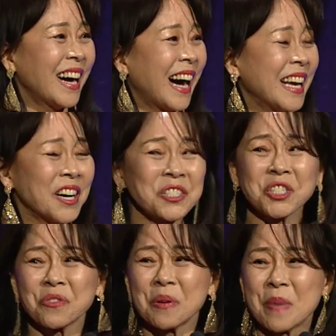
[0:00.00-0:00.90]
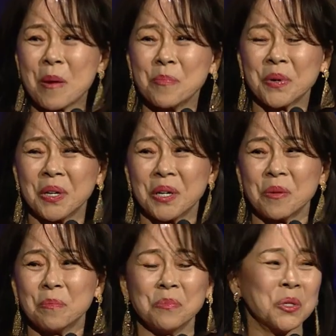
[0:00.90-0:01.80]
I also
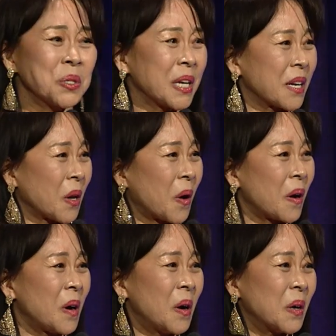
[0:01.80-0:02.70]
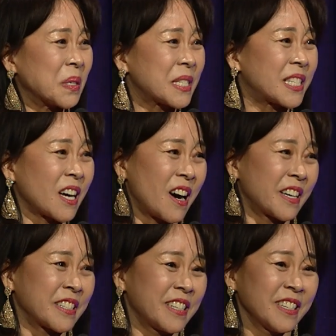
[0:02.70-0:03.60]
remember Moon and Laura Hong's
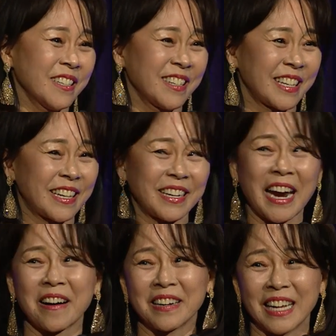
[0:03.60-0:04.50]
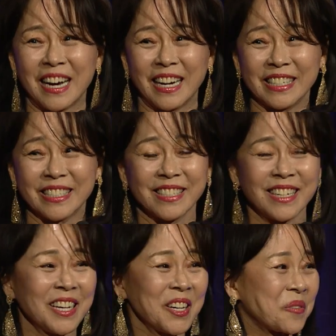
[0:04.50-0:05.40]
daughter, Caroline,
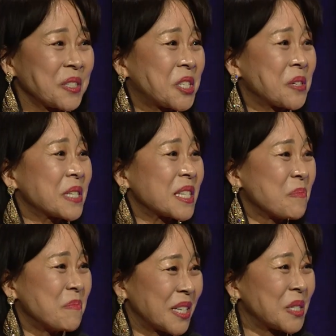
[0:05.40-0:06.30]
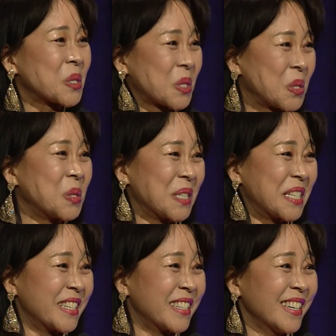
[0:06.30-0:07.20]
when she was a middle
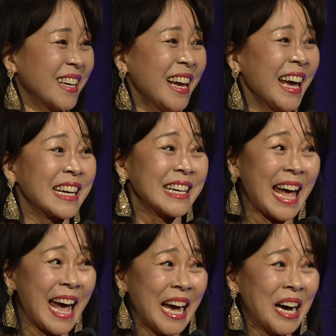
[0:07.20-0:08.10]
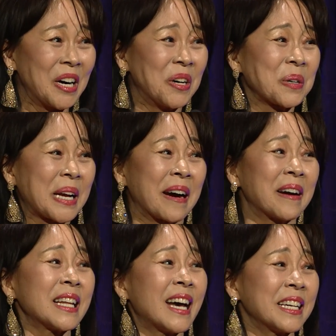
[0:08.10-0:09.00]
schooler. And now,
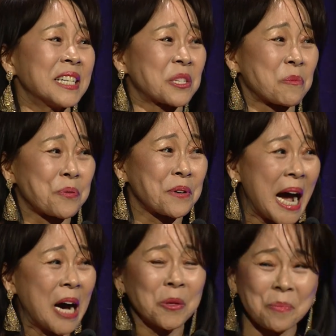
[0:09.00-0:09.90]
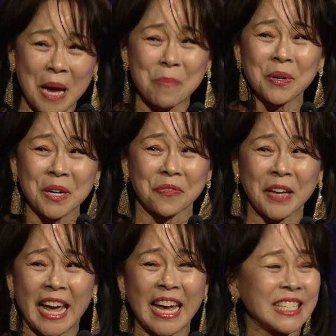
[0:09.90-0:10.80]
Caroline is a proud member of
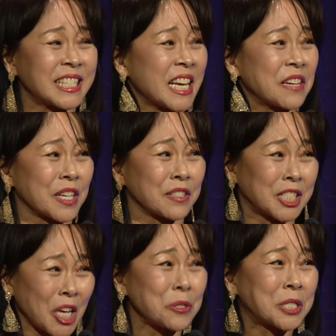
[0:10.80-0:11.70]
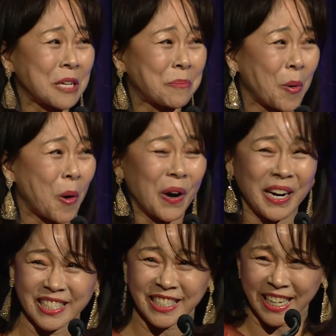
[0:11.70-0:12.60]
KACF's associate board
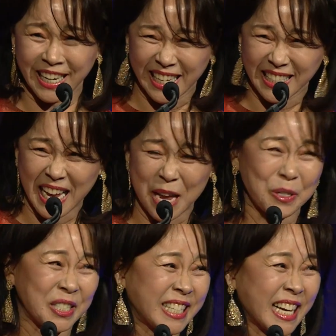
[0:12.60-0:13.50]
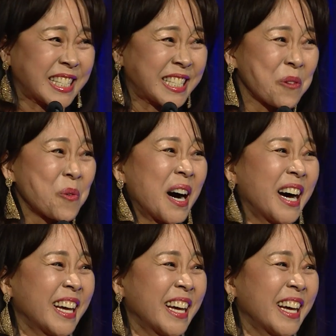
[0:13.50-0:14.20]
and sitting at table 61